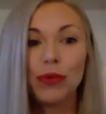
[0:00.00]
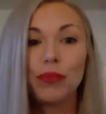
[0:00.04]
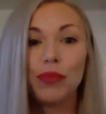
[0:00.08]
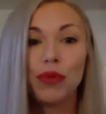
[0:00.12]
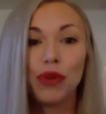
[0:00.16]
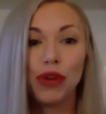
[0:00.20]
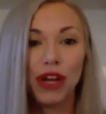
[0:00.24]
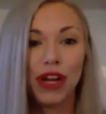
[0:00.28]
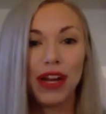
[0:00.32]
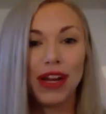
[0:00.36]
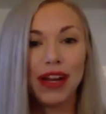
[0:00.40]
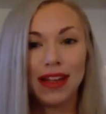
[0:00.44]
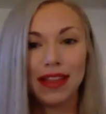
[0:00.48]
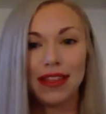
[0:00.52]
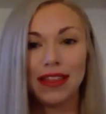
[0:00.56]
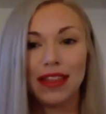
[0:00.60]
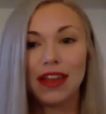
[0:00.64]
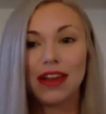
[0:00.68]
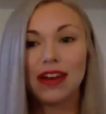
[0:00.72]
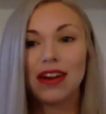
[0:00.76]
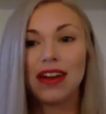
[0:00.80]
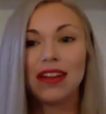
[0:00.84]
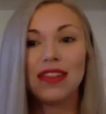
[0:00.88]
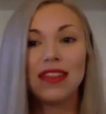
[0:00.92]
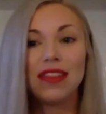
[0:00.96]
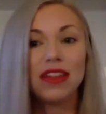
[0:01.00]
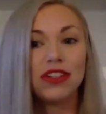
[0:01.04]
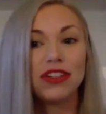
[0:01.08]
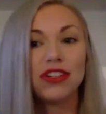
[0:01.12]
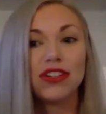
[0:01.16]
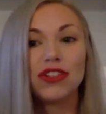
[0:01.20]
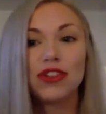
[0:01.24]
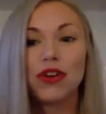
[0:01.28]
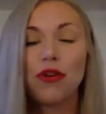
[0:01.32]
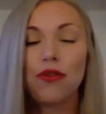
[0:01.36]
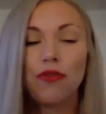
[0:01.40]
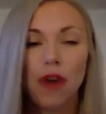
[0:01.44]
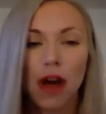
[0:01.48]
put it in there and then
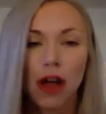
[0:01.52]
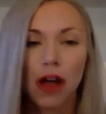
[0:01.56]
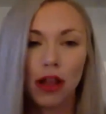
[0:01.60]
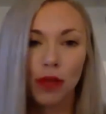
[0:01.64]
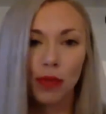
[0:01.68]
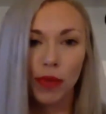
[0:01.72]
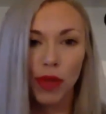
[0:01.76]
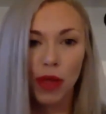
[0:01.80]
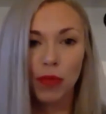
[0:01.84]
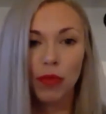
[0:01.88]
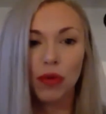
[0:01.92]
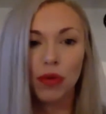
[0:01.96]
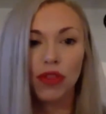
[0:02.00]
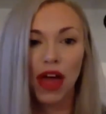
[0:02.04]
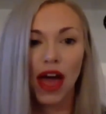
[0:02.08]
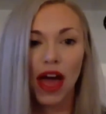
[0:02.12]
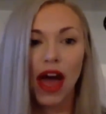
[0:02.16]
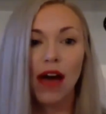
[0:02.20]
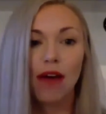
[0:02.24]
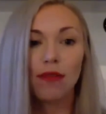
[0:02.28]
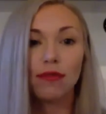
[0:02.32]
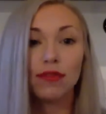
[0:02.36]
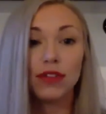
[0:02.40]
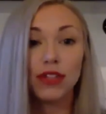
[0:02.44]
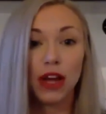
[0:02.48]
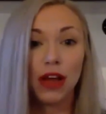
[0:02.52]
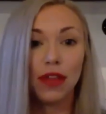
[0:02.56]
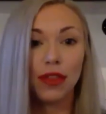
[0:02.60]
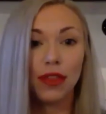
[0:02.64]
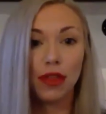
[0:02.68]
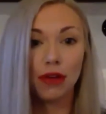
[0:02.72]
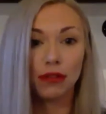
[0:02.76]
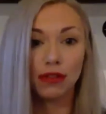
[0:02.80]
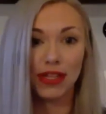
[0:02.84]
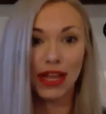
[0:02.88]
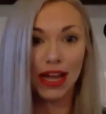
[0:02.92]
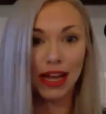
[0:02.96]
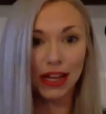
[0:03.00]
just go follow people that have done
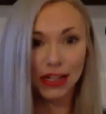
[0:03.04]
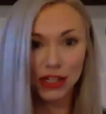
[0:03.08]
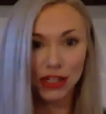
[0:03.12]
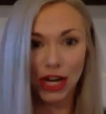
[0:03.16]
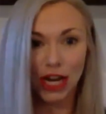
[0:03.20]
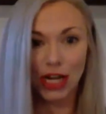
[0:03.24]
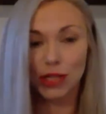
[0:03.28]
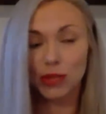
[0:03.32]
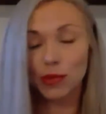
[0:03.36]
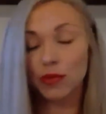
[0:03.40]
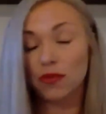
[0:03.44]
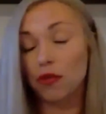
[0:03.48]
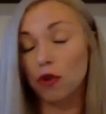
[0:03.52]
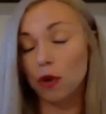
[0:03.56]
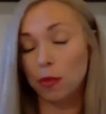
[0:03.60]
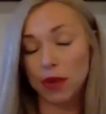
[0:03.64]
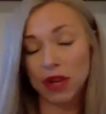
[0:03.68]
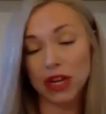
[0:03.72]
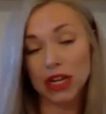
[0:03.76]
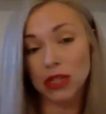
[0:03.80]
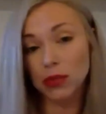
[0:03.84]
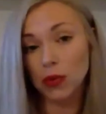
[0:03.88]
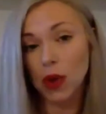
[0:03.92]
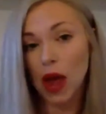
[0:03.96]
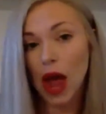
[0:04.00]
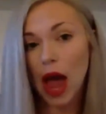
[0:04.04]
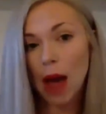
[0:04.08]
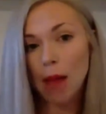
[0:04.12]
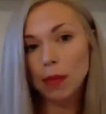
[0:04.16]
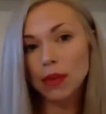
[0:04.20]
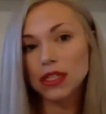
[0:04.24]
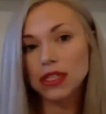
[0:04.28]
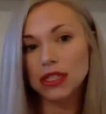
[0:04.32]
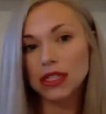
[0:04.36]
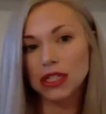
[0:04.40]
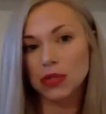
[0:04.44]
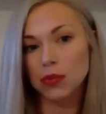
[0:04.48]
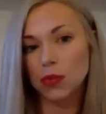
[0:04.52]
those hashtags before. Because what
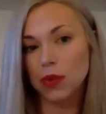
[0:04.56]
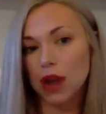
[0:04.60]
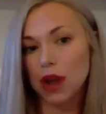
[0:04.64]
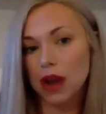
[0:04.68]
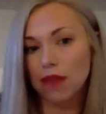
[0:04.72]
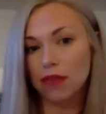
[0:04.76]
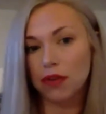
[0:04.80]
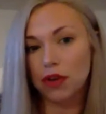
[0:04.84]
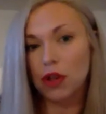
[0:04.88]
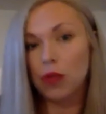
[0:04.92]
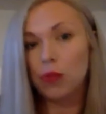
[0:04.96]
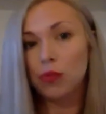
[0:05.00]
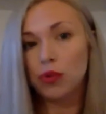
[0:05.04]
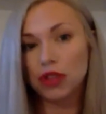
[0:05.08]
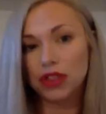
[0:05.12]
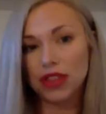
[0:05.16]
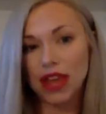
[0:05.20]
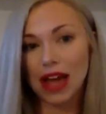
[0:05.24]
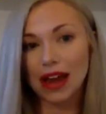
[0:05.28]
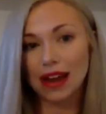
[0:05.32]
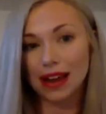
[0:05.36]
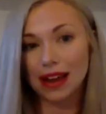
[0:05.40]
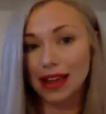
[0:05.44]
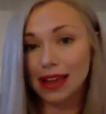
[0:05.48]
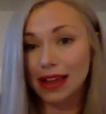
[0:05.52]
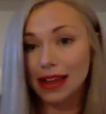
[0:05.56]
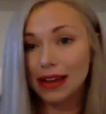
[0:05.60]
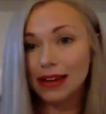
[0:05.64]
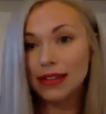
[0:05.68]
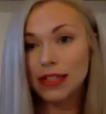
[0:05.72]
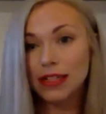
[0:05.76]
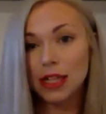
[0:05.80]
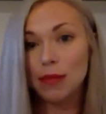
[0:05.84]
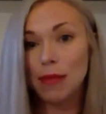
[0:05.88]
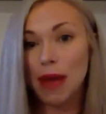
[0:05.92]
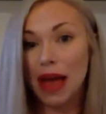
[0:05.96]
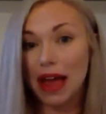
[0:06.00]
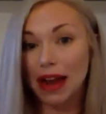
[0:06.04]
happens is whenever you put that into
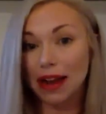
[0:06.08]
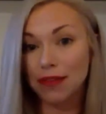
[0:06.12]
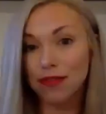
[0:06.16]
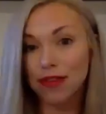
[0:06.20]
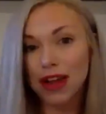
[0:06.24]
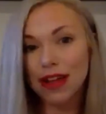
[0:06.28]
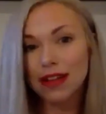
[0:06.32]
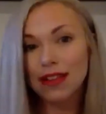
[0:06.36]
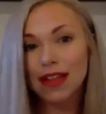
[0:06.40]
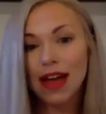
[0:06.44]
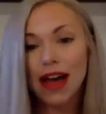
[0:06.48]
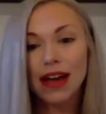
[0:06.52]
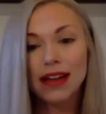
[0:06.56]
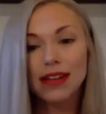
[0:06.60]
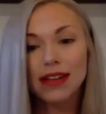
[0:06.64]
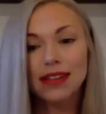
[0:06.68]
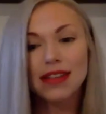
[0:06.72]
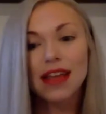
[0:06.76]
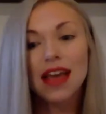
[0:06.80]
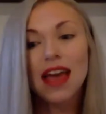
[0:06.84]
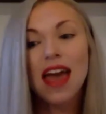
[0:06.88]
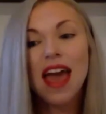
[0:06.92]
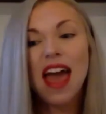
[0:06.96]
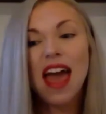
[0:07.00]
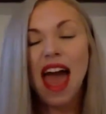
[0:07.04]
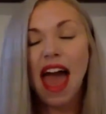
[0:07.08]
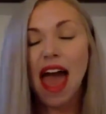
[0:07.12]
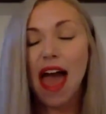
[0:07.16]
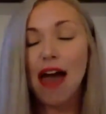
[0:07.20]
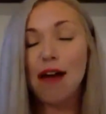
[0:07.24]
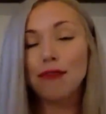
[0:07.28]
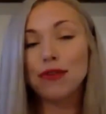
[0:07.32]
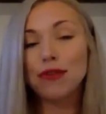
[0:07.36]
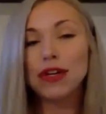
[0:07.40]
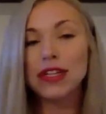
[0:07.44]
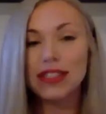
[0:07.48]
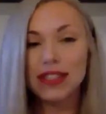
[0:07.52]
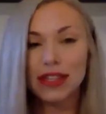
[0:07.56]
the magnifying glass,
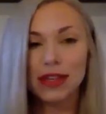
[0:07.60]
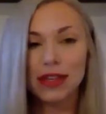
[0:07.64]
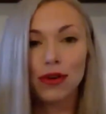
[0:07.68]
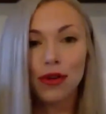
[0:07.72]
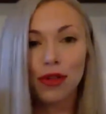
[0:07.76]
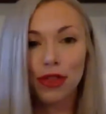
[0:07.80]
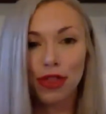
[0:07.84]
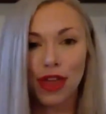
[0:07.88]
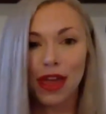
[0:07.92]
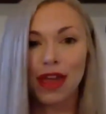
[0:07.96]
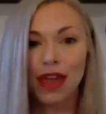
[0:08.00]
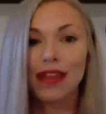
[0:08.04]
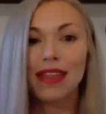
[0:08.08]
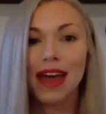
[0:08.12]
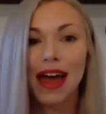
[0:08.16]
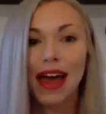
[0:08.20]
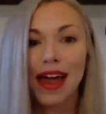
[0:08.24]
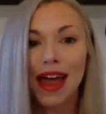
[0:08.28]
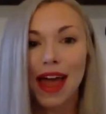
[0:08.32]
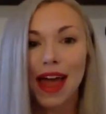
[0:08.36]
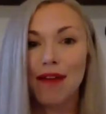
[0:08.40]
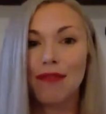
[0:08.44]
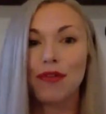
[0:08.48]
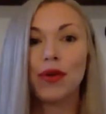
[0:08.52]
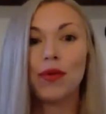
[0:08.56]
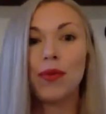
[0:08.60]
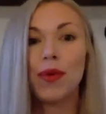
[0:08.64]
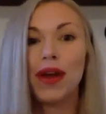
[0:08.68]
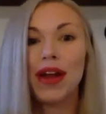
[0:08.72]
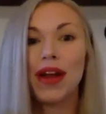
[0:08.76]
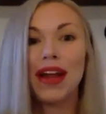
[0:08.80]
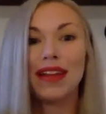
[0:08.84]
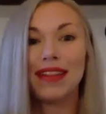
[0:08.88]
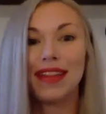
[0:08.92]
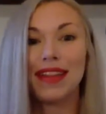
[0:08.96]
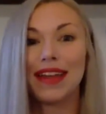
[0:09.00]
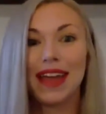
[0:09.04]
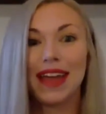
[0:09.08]
every single thing that
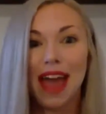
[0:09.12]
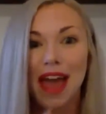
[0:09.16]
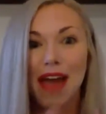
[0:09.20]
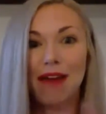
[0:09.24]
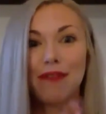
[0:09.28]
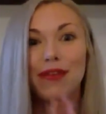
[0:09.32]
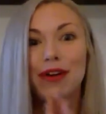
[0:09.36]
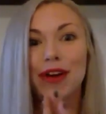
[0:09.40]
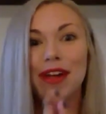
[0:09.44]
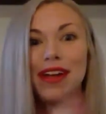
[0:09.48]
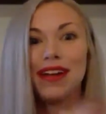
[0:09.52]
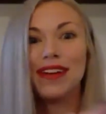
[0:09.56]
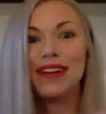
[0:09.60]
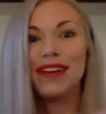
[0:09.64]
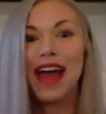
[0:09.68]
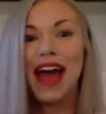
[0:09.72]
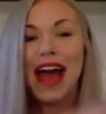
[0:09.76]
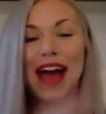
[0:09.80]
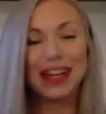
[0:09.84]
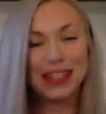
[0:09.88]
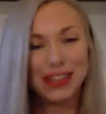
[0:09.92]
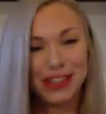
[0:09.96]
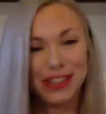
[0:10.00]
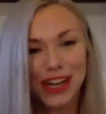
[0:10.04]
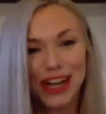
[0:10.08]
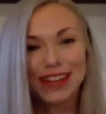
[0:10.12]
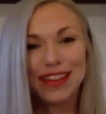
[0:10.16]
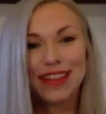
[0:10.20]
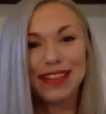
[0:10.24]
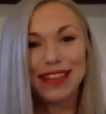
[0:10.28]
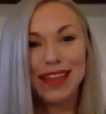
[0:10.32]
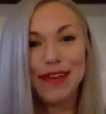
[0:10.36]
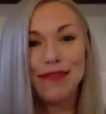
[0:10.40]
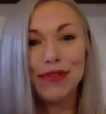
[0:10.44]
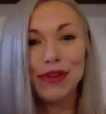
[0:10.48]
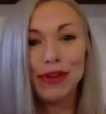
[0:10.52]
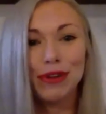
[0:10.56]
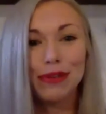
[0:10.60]
everyone, like every hashtag that
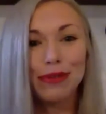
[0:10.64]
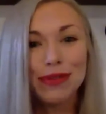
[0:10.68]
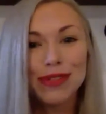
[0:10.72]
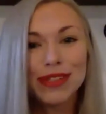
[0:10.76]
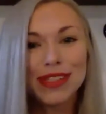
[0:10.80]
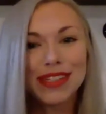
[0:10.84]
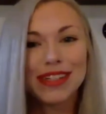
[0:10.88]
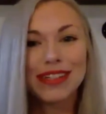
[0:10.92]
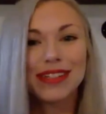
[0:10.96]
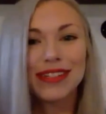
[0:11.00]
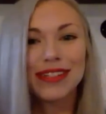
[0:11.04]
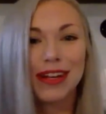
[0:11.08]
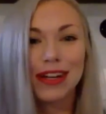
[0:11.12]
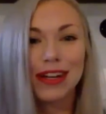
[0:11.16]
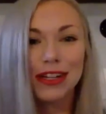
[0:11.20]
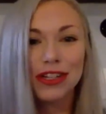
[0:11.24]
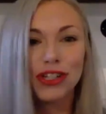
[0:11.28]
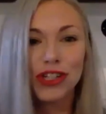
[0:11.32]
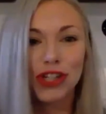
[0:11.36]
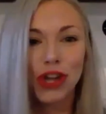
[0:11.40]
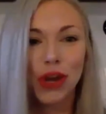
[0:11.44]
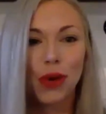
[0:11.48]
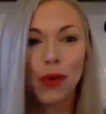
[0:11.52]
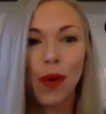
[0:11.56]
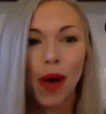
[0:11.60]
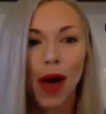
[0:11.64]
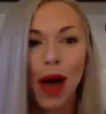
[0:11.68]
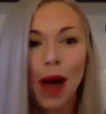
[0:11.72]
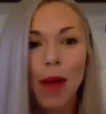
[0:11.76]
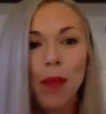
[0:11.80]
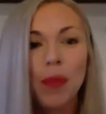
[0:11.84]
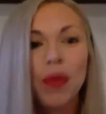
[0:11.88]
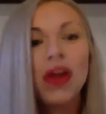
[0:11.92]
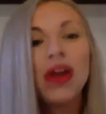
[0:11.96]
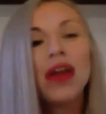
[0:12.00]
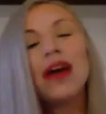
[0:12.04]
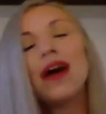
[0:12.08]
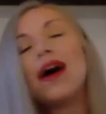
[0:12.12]
they've used is going to show up.
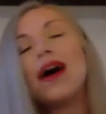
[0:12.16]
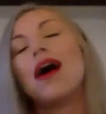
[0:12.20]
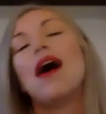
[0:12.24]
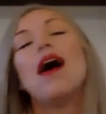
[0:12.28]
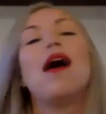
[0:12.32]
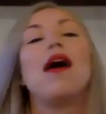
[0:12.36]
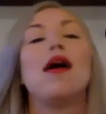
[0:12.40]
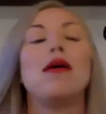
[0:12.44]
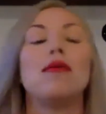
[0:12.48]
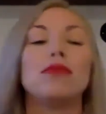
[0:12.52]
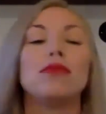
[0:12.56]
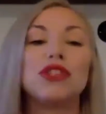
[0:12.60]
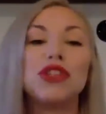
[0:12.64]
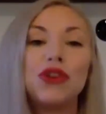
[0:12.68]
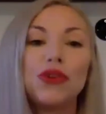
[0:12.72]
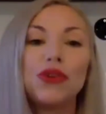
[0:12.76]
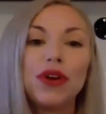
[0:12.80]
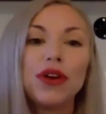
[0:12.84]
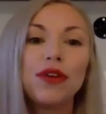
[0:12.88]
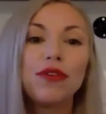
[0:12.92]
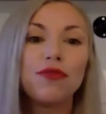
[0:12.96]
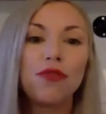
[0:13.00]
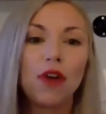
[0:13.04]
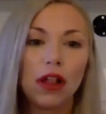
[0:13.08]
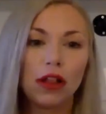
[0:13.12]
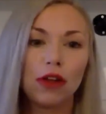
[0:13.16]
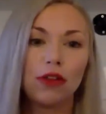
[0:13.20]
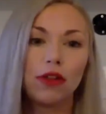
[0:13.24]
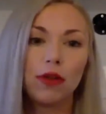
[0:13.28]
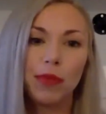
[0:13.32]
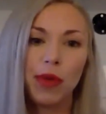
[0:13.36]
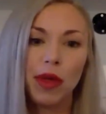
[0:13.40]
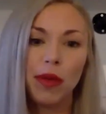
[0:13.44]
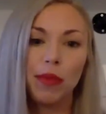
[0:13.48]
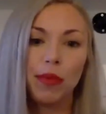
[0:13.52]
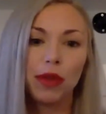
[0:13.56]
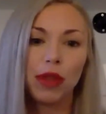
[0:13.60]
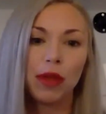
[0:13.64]
So you can follow the
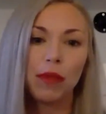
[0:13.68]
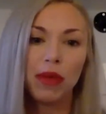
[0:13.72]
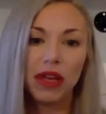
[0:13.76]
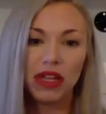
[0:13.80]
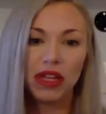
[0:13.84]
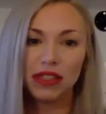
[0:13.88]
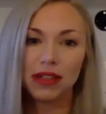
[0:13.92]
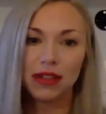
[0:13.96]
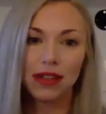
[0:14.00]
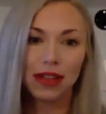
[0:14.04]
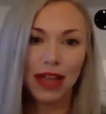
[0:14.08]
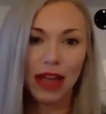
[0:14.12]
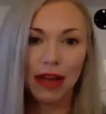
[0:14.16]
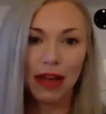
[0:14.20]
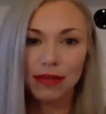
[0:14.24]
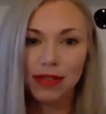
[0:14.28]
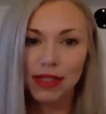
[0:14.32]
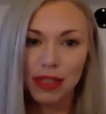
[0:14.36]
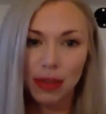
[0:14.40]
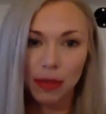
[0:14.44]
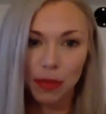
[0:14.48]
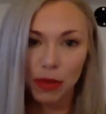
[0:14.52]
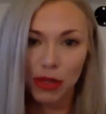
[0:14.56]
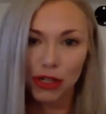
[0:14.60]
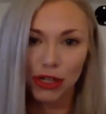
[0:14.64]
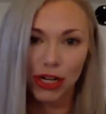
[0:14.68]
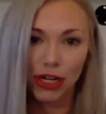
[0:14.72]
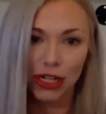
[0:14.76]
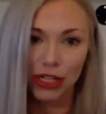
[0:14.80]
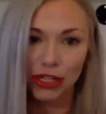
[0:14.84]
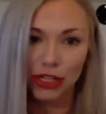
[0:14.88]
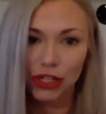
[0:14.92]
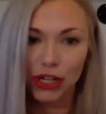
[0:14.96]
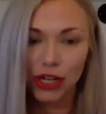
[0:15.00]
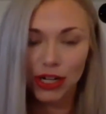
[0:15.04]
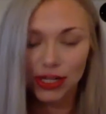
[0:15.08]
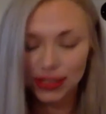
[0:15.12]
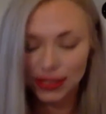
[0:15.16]
people that basically have similar
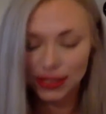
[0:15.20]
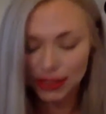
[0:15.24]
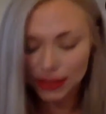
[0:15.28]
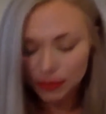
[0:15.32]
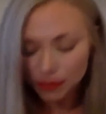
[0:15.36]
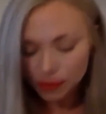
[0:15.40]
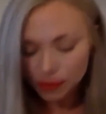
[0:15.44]
interests,